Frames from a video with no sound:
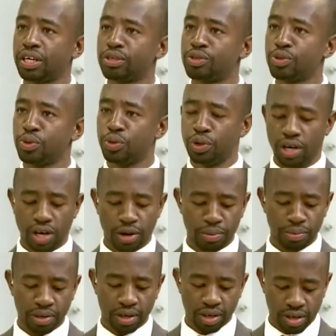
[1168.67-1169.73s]
trying
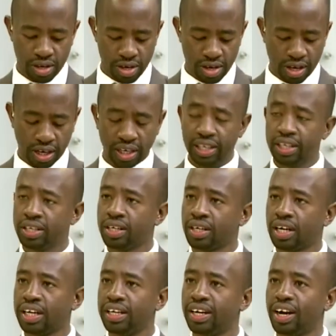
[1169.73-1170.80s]
to
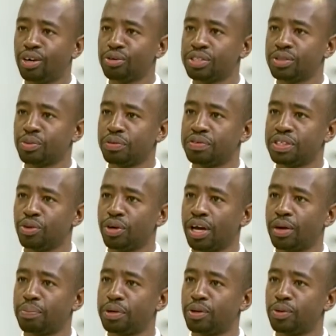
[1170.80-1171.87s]
clean house. We've seen what
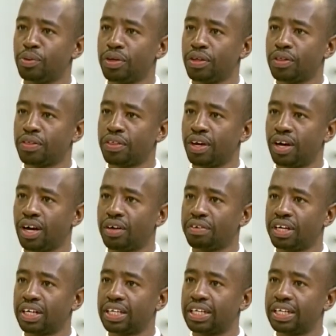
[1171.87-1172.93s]
happened with
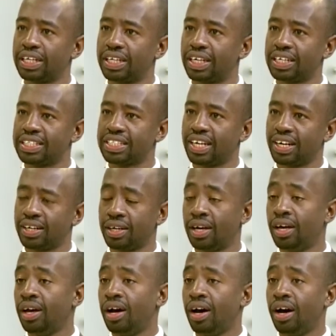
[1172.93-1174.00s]
Governor Kingi right there.
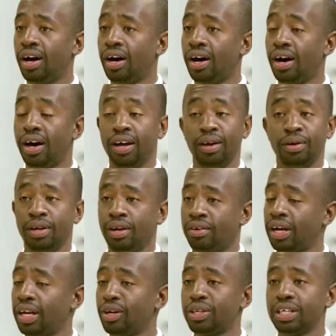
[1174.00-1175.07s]
And
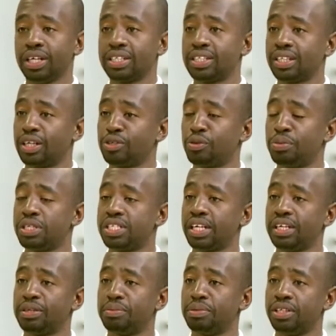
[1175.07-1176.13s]
Raila Odinga saying that you
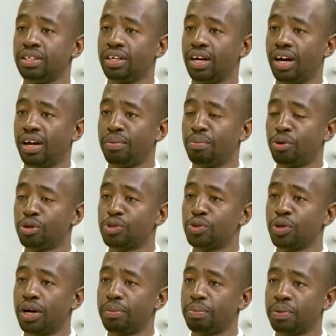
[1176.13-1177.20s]
betrayed me. I brought
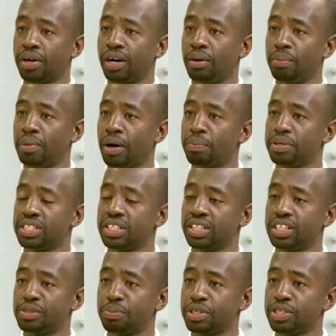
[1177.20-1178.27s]
you up until
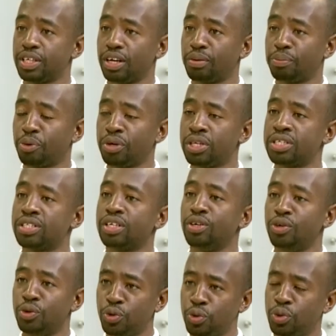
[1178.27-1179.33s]
this particular point.
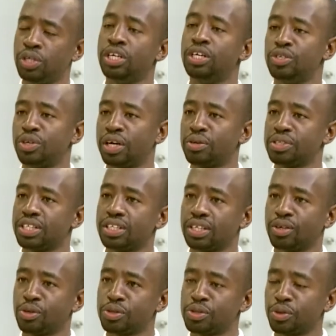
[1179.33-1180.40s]
You trying to start
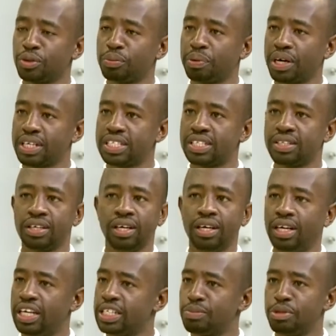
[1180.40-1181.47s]
a coastal party
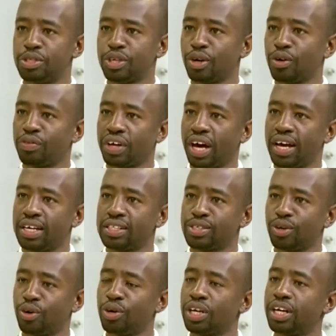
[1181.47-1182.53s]
is betrayal of the
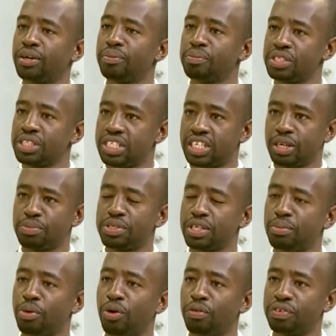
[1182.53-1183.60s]
highest order, strips
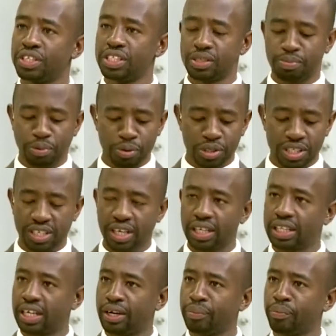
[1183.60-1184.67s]
him of his post
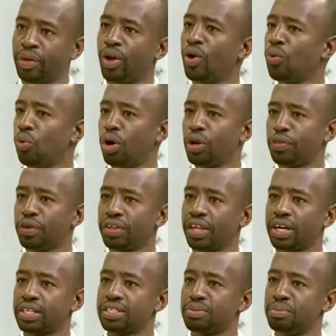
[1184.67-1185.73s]
right there. What do you think
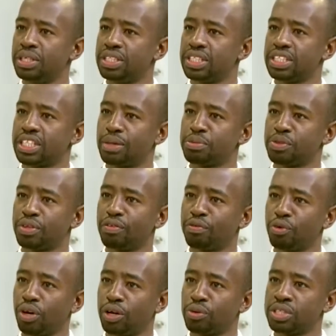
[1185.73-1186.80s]
that means in terms of the
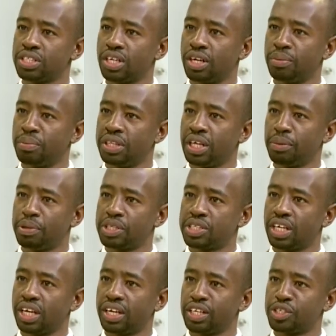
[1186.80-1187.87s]
fallout in that
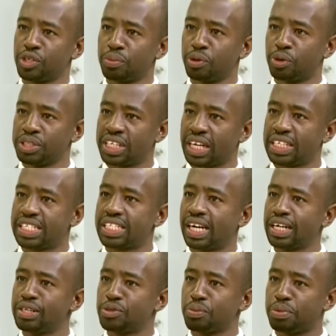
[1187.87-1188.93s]
particular region? Because he had
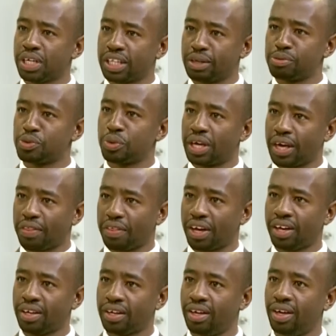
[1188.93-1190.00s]
tried to bring them
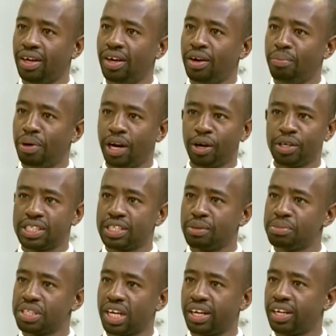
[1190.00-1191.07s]
together, but now it
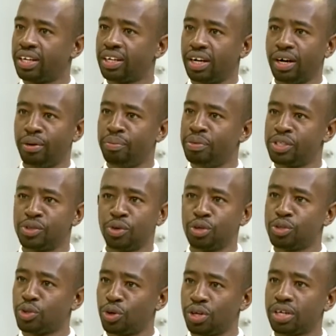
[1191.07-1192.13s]
seems like it's no
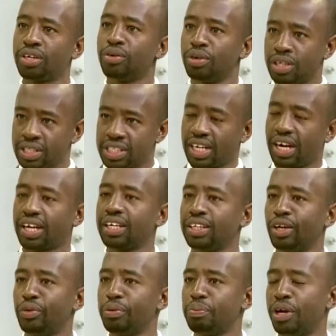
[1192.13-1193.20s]
talk, it's cracking
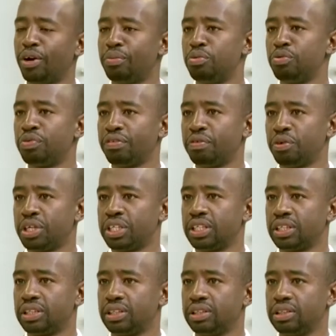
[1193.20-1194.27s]
the whip now moving forward.